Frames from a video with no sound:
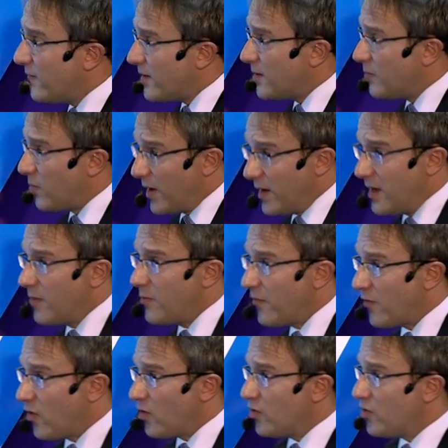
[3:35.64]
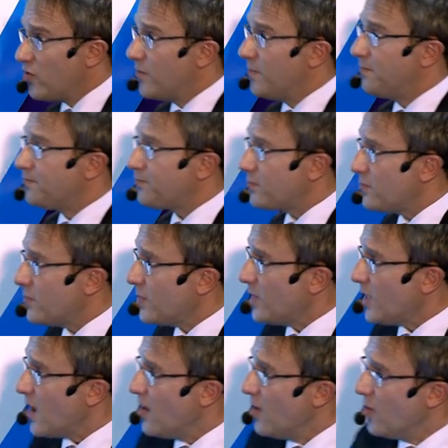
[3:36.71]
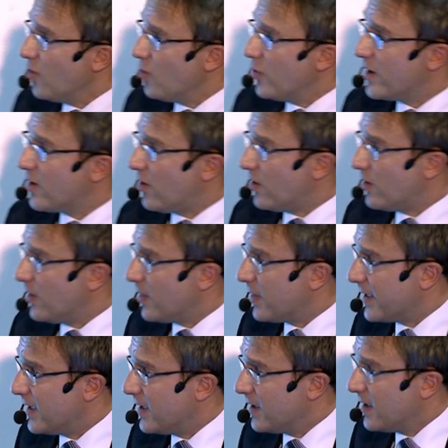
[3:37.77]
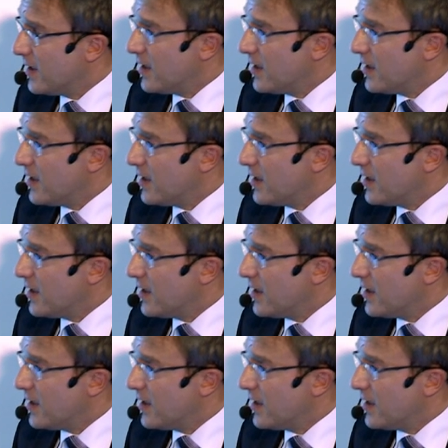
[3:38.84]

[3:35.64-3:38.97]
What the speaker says: it a brand name, of course. We call the